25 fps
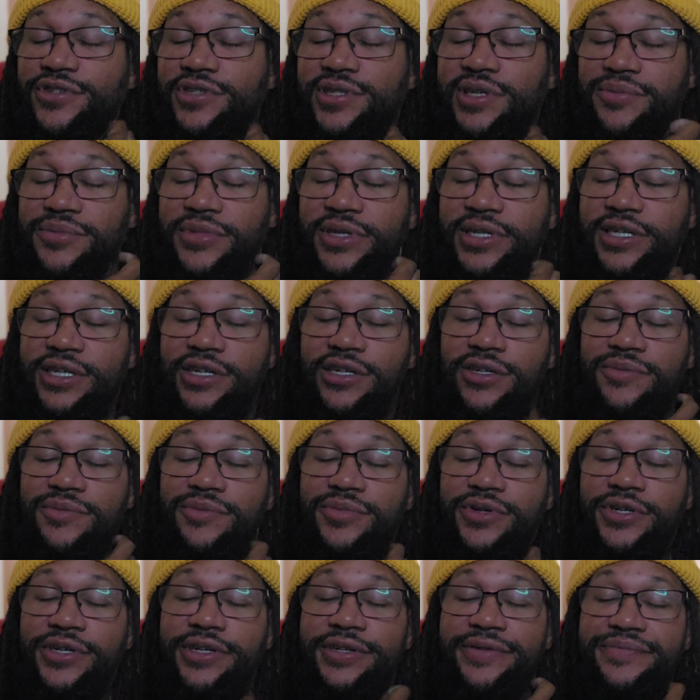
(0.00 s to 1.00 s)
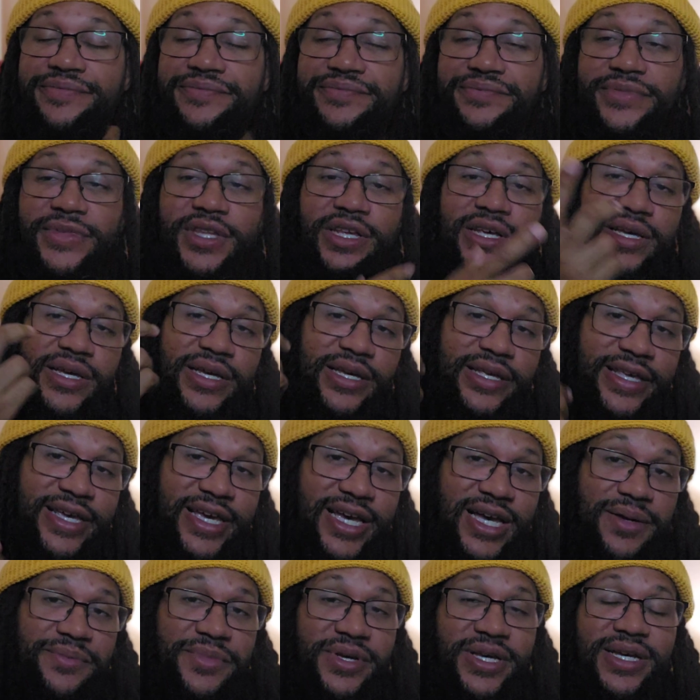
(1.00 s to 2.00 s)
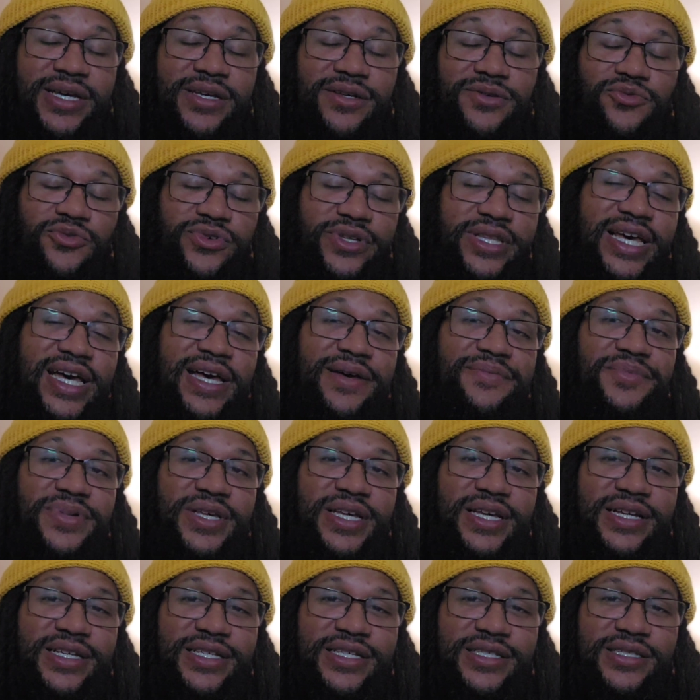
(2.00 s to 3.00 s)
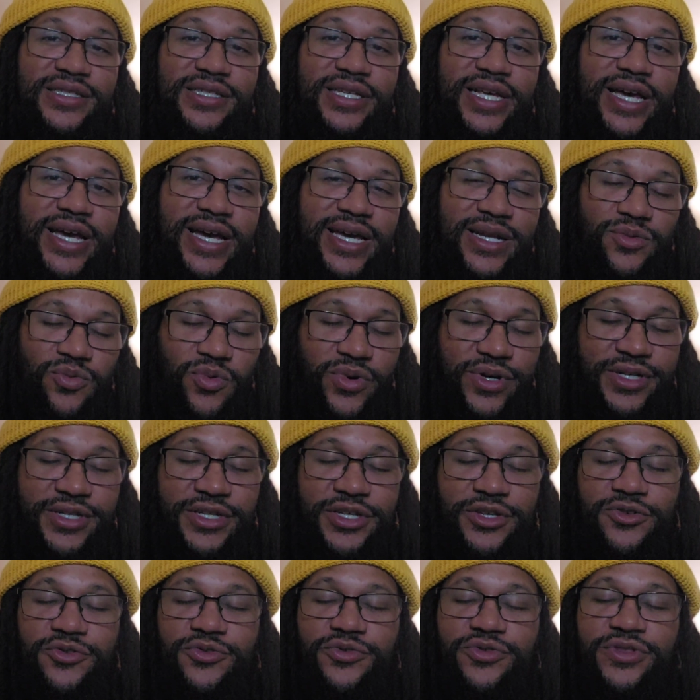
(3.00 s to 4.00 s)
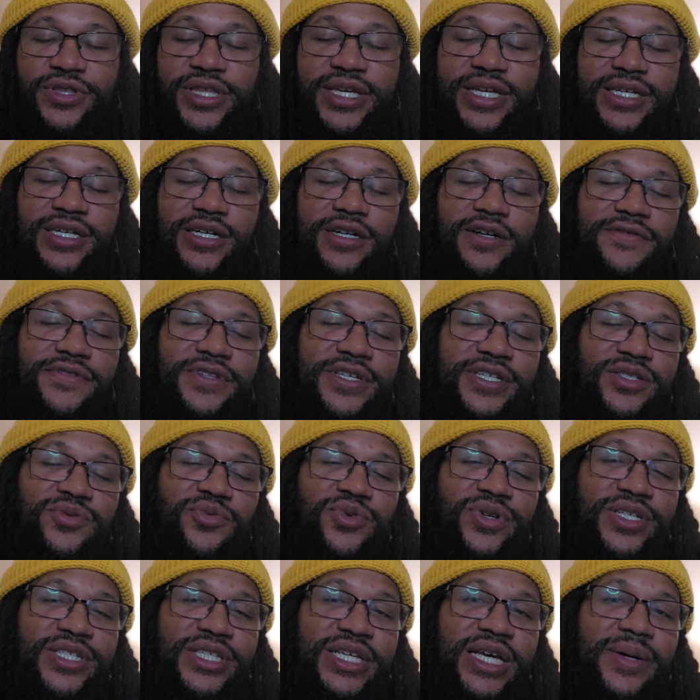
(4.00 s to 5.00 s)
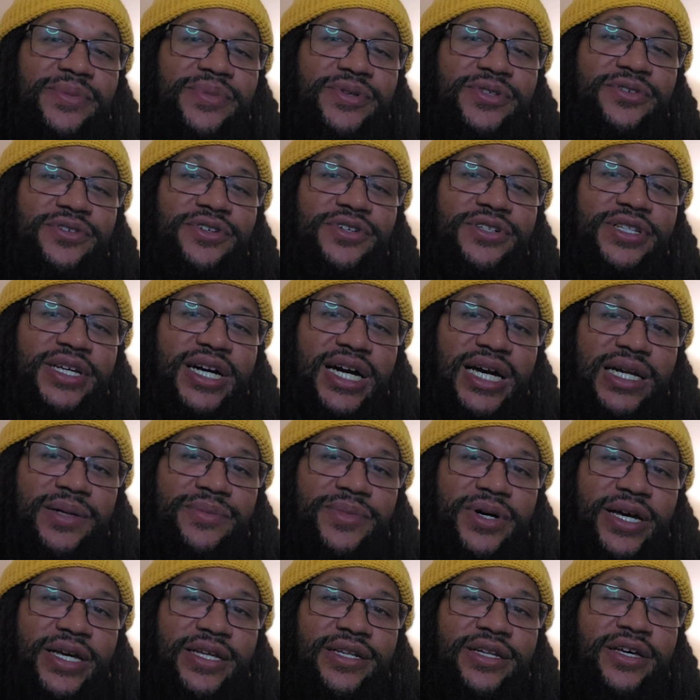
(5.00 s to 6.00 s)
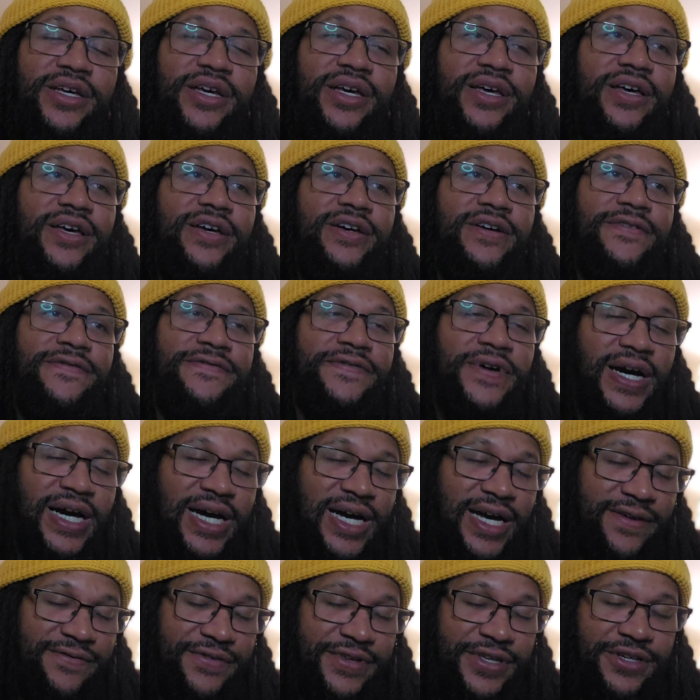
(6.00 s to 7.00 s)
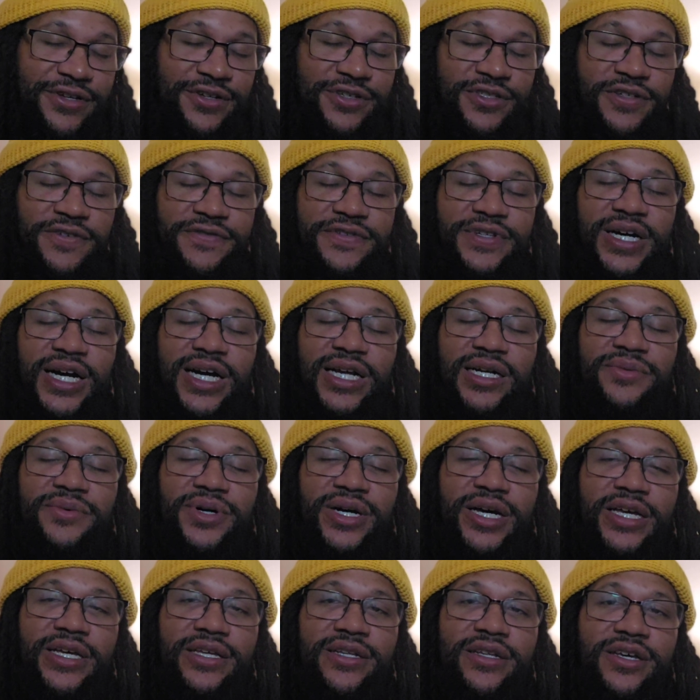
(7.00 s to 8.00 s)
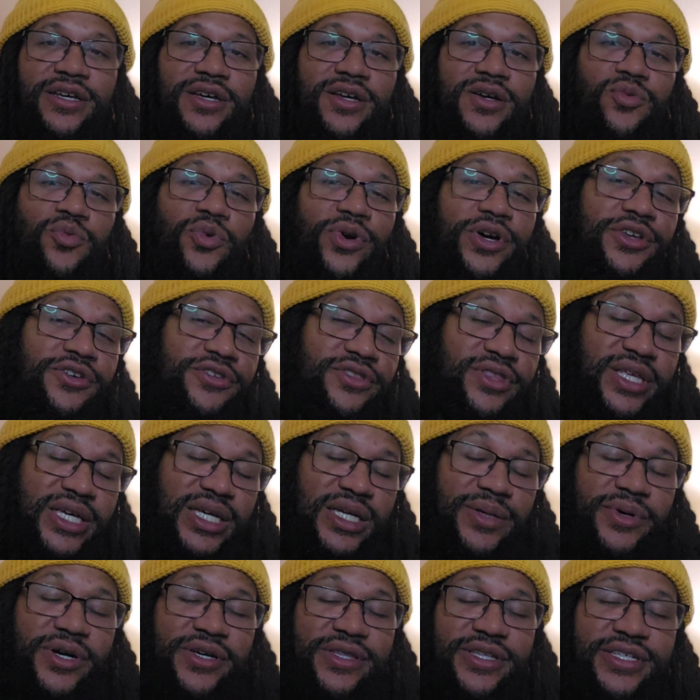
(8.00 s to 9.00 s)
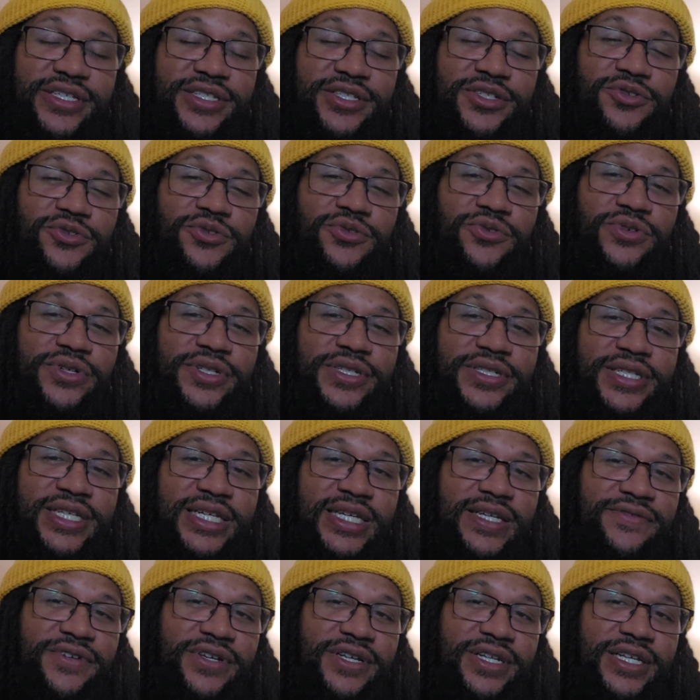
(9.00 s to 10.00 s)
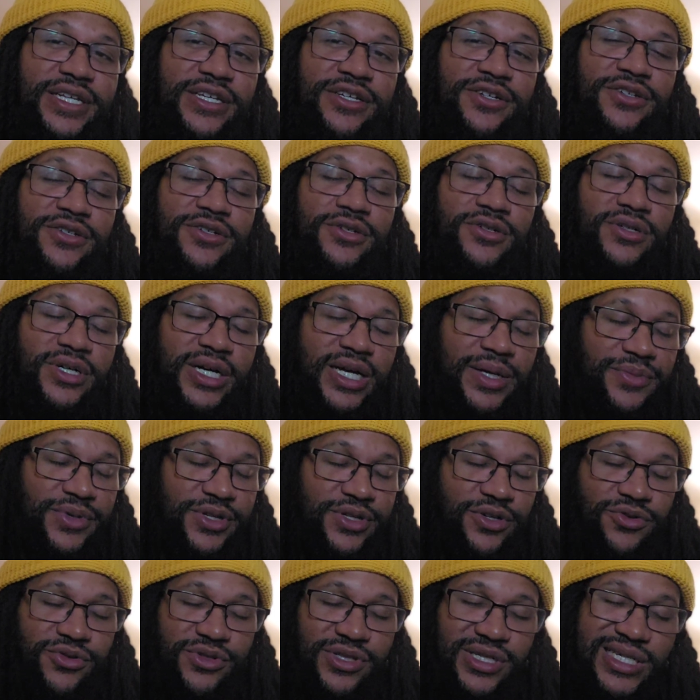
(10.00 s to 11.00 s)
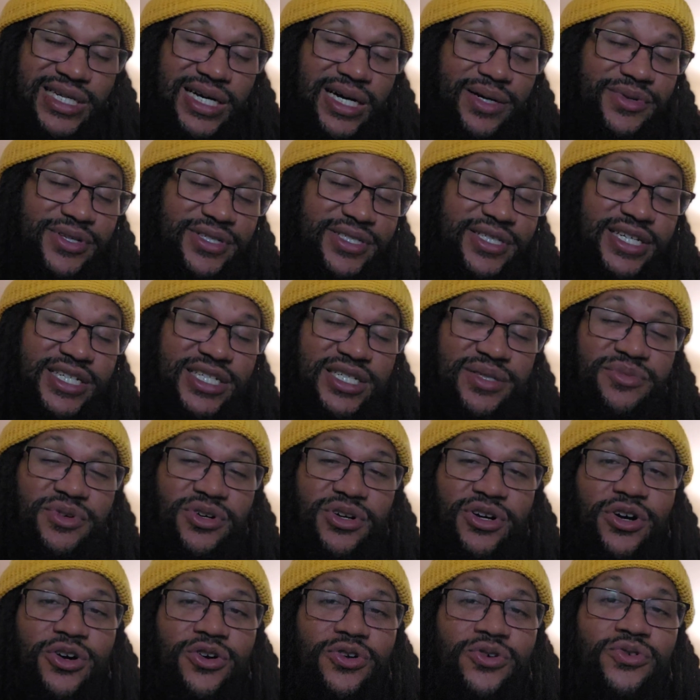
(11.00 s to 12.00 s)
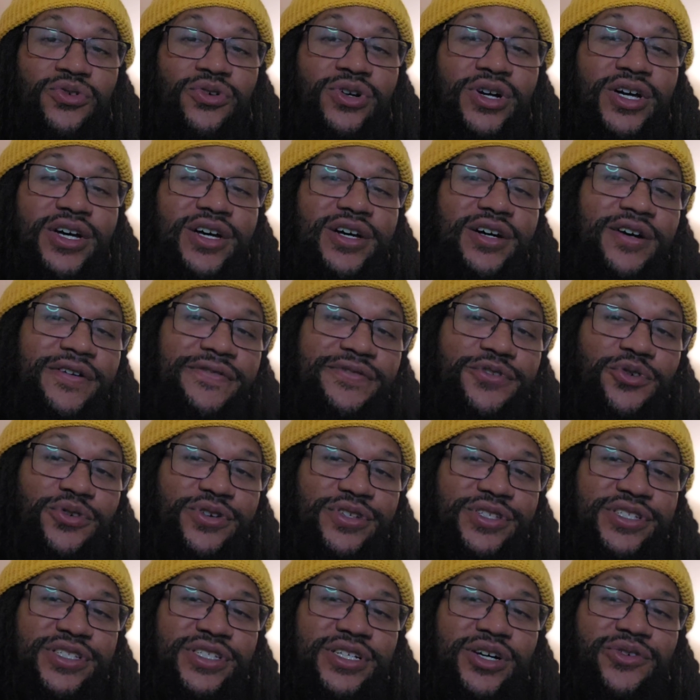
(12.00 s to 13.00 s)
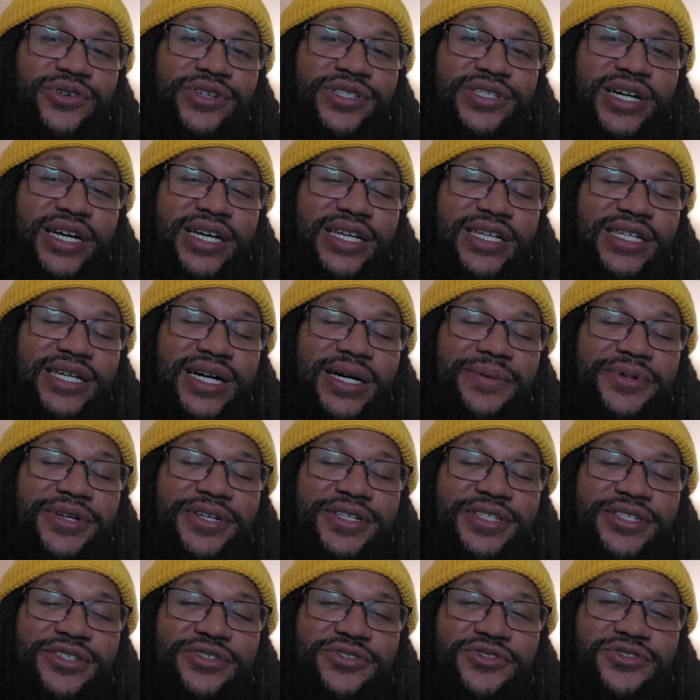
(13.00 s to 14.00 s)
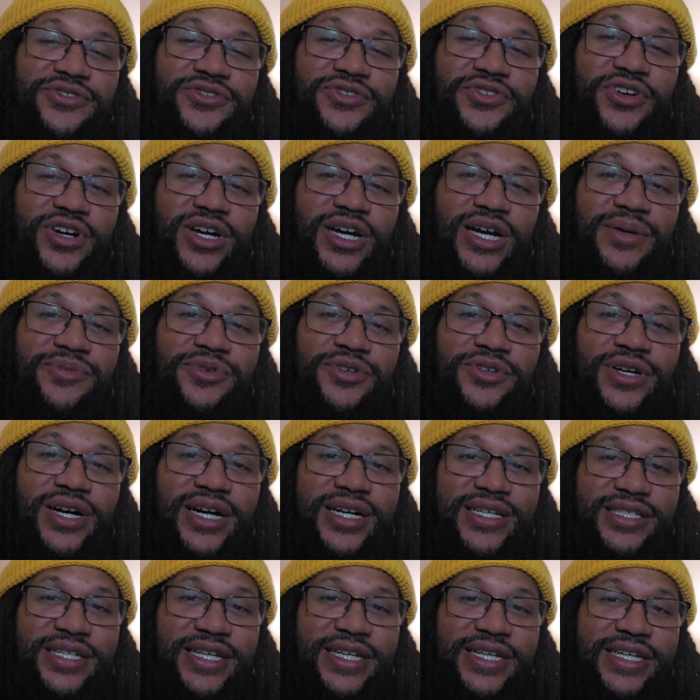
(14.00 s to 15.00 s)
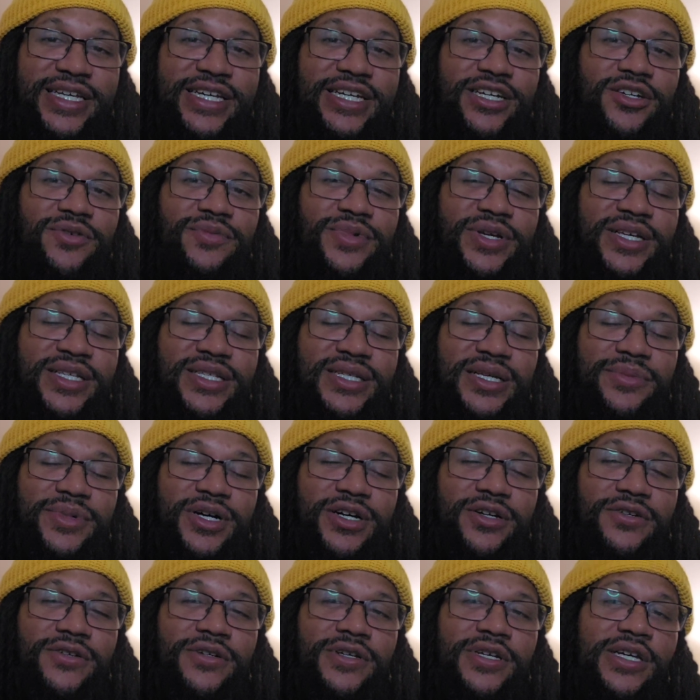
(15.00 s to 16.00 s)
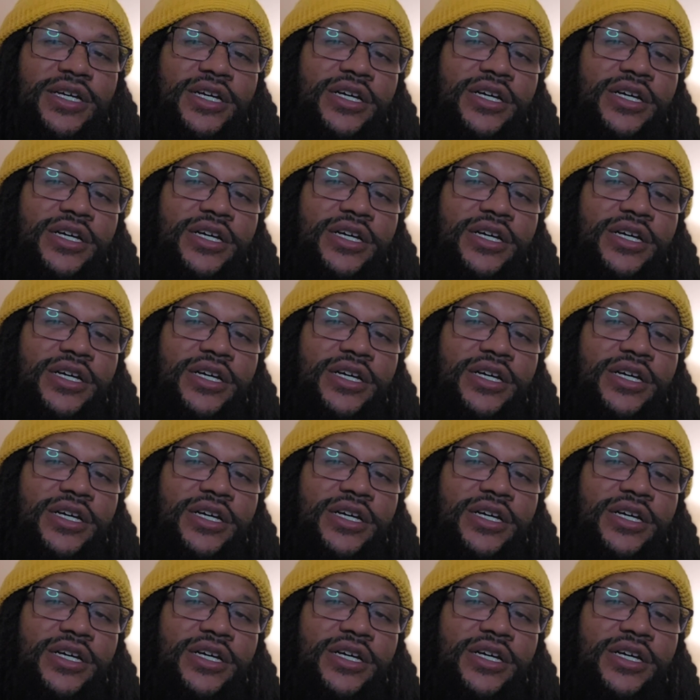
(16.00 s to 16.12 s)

something out, but yeah, man, with that being said, what do you think of this week's episode of Dynamite? 5 years of Dynamite. What do you think about this new TV deal? Let me know in the comment section below. Of course, as always, like, comment, and subscribe. You guys take care. Peace. I'm out.